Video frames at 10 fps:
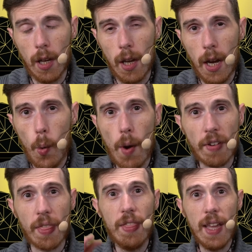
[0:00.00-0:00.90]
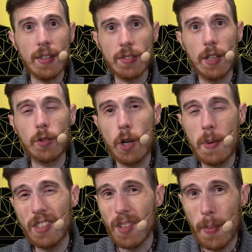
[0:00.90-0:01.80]
However, this is going to be
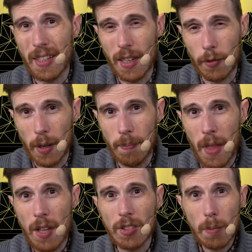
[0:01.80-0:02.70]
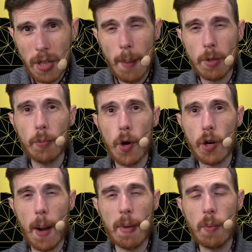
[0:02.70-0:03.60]
just a bit different. Sometimes in
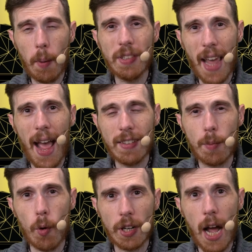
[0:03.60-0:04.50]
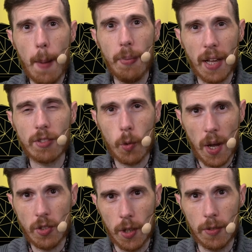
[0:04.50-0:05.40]
programming, we want to ask more complex
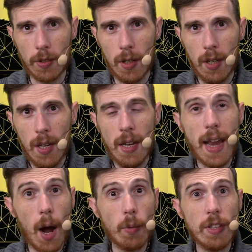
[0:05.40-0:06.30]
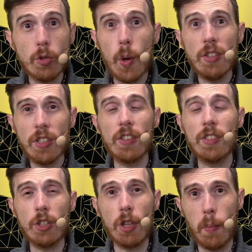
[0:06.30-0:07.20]
questions. Now, these questions
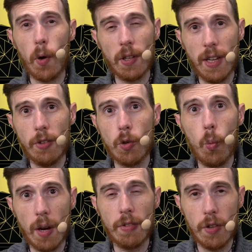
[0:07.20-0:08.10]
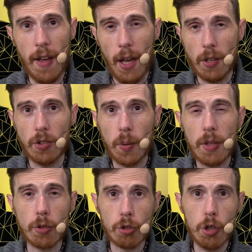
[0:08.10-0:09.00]
essentially boil down to one of two values. They're
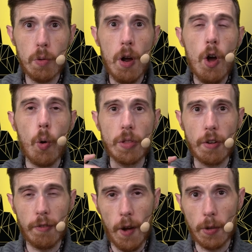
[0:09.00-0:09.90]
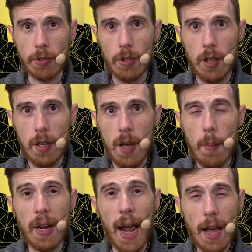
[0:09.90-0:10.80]
either true or they're false.
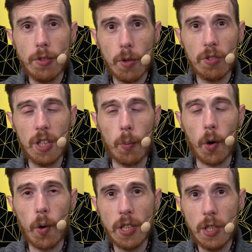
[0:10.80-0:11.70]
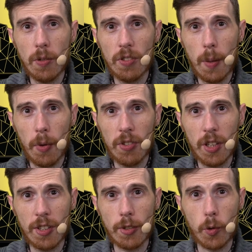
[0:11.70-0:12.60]
But as you'll see, we're going to use symbols
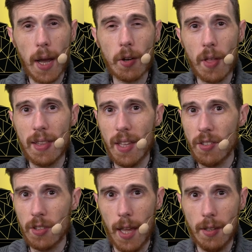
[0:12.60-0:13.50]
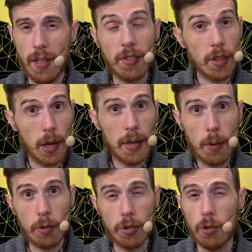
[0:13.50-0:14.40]
such as greater than or
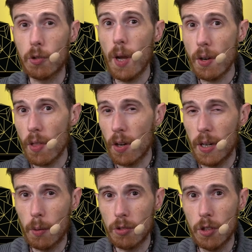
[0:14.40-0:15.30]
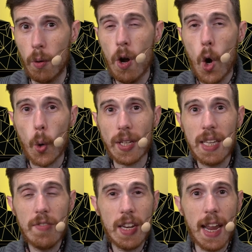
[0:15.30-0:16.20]
equal to, greater than or equal to, or
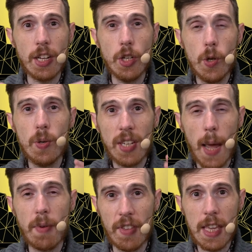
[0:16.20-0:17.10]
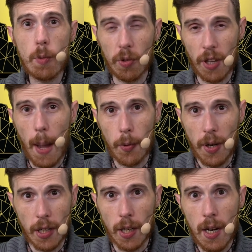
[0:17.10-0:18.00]
even a new type of equals
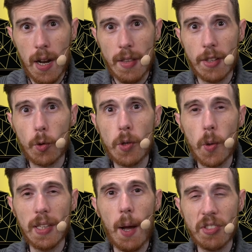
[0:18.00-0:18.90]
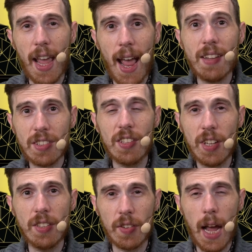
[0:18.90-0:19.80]
operator that's going to allow us to ask these
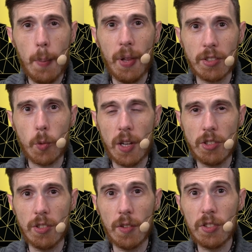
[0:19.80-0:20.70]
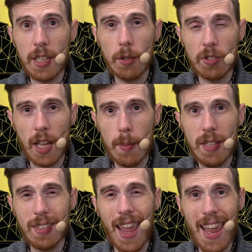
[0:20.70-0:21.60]
kinds of complex questions of single
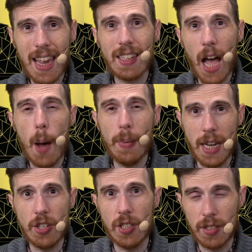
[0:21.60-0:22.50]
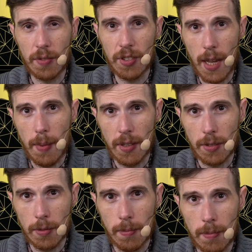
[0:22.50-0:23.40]
statements and combinations of
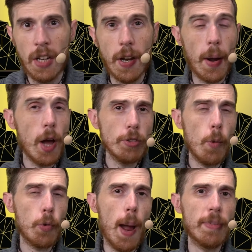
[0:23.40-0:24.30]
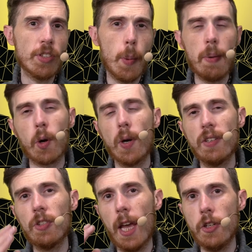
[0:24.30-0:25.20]
statements. Now, I also promised that we were going
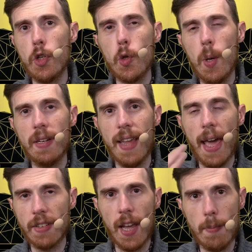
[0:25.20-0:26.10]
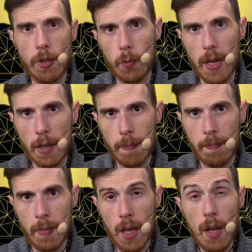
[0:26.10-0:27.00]
to see a new data type this week.
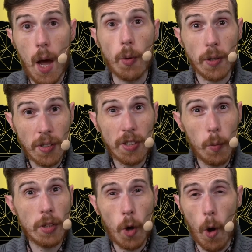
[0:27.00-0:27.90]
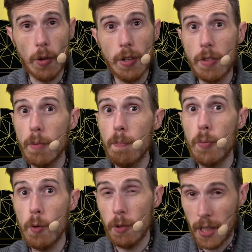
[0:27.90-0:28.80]
And we're going to see one called the
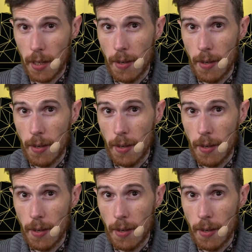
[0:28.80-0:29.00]
Boolean.